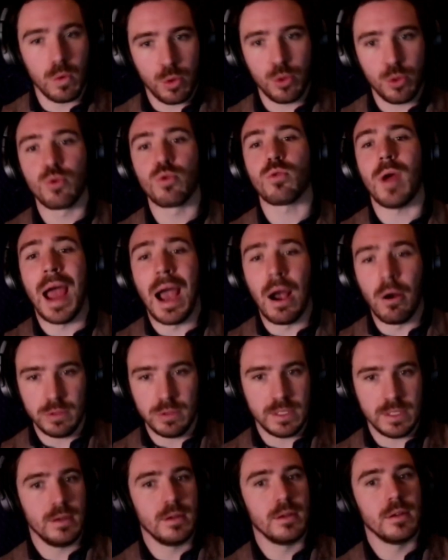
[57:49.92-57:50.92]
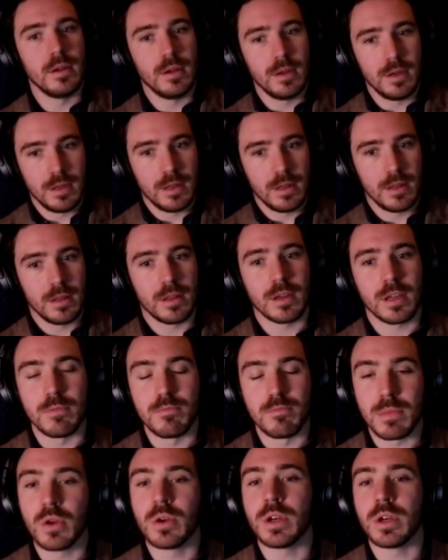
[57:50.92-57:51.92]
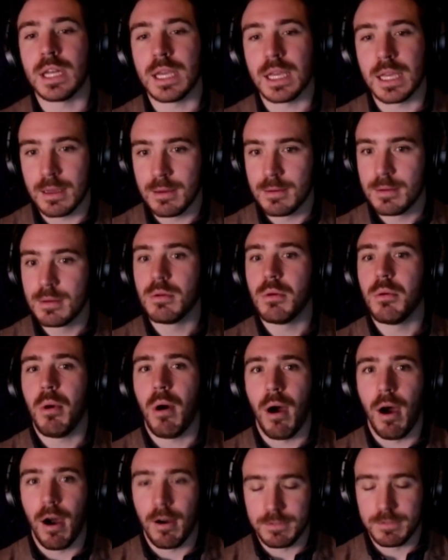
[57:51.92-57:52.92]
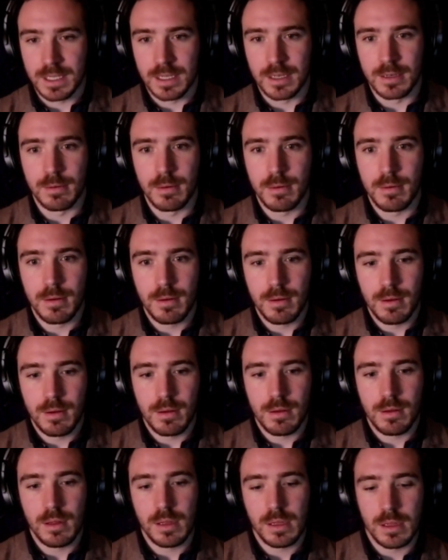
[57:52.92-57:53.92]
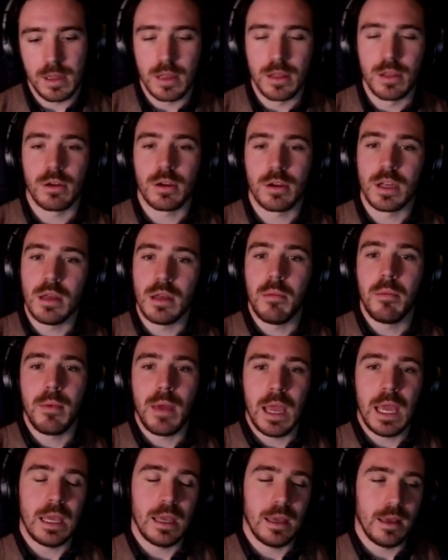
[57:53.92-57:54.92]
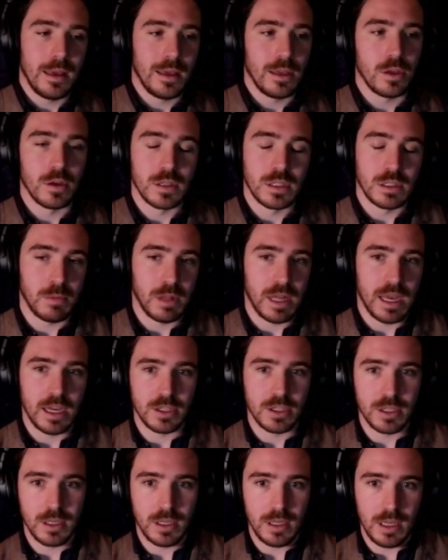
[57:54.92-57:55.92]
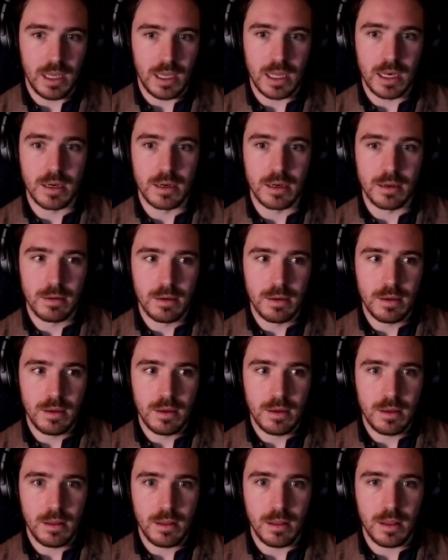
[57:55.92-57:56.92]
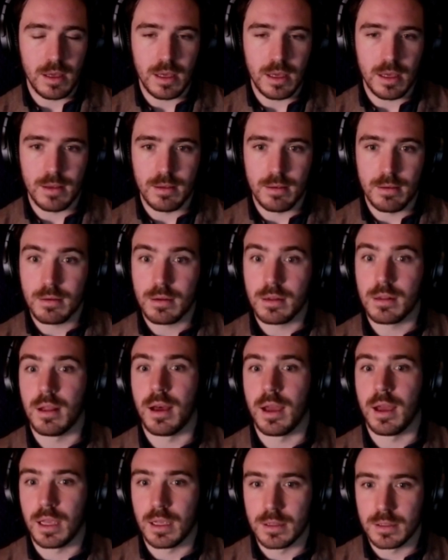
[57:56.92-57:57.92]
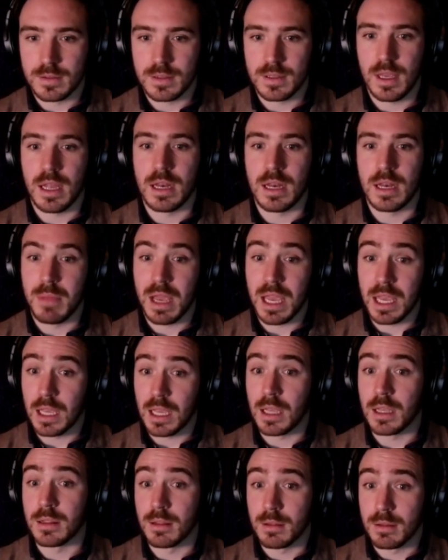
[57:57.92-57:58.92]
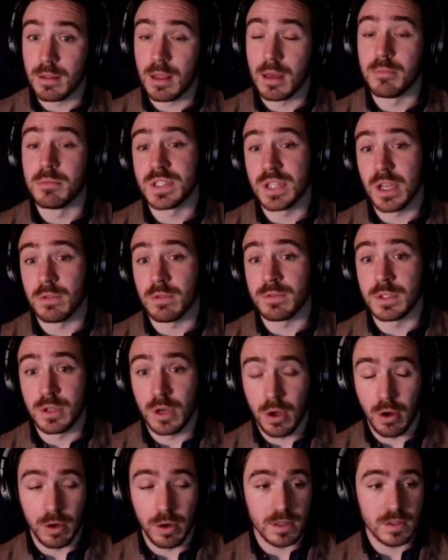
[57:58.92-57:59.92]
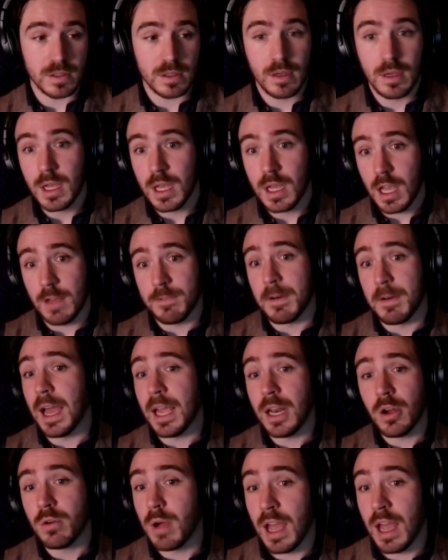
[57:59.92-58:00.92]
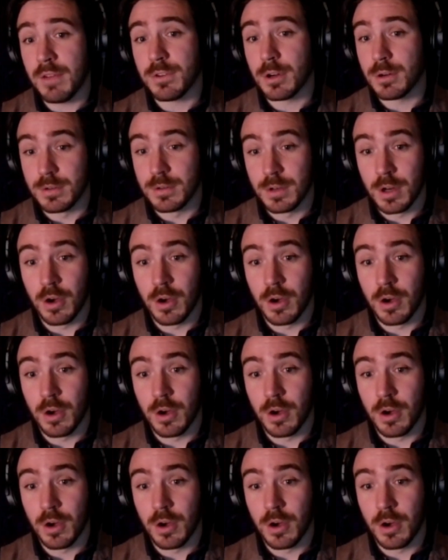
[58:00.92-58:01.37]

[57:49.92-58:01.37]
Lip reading: throughout the community often, then they're going to make a good splash in the clients and making themselves noticed. If I don't ever